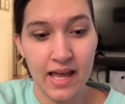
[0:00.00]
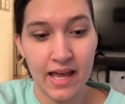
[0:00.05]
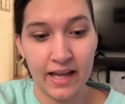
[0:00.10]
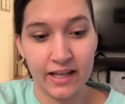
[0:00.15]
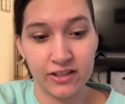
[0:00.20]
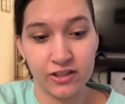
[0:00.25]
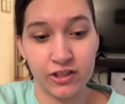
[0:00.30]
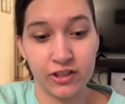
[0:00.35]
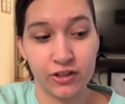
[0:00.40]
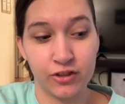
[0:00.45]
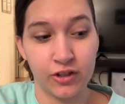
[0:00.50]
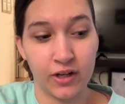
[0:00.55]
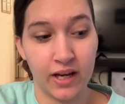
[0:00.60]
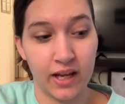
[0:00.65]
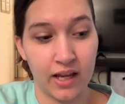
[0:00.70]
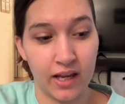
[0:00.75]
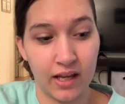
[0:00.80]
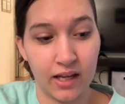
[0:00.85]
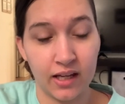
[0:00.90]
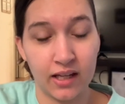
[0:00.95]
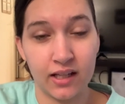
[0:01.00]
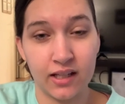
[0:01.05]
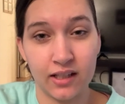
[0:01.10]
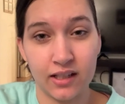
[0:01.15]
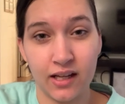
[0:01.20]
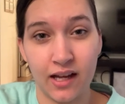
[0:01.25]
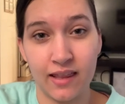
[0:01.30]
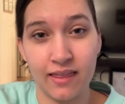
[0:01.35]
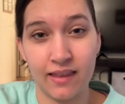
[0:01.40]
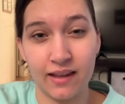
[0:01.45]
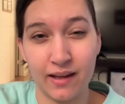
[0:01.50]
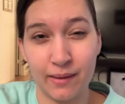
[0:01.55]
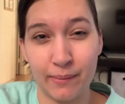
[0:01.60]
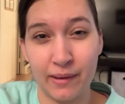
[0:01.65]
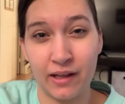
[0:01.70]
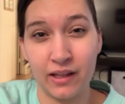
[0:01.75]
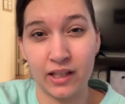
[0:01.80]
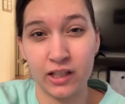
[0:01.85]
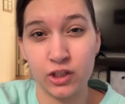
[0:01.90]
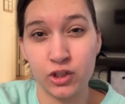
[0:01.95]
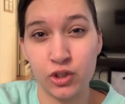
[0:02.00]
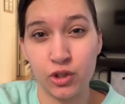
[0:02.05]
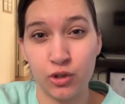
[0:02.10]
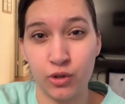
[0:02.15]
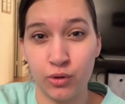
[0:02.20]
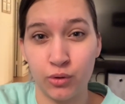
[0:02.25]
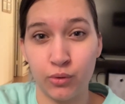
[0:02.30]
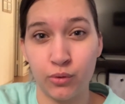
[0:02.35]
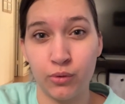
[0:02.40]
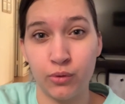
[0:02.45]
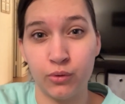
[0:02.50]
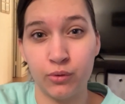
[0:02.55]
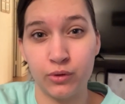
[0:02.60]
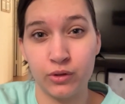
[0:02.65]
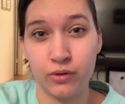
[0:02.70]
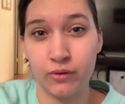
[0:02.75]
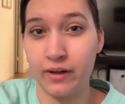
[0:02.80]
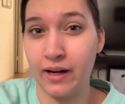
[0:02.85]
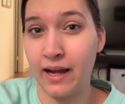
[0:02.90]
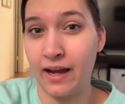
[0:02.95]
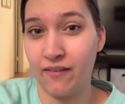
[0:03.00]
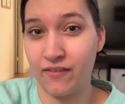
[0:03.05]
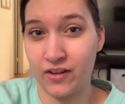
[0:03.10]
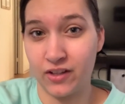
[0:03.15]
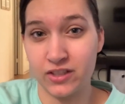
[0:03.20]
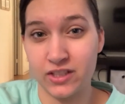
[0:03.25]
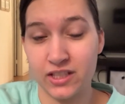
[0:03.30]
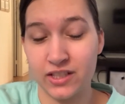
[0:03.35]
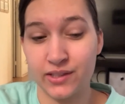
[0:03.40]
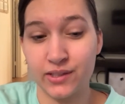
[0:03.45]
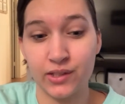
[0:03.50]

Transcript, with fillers: And she drank, I think about like two, two and a half ounces.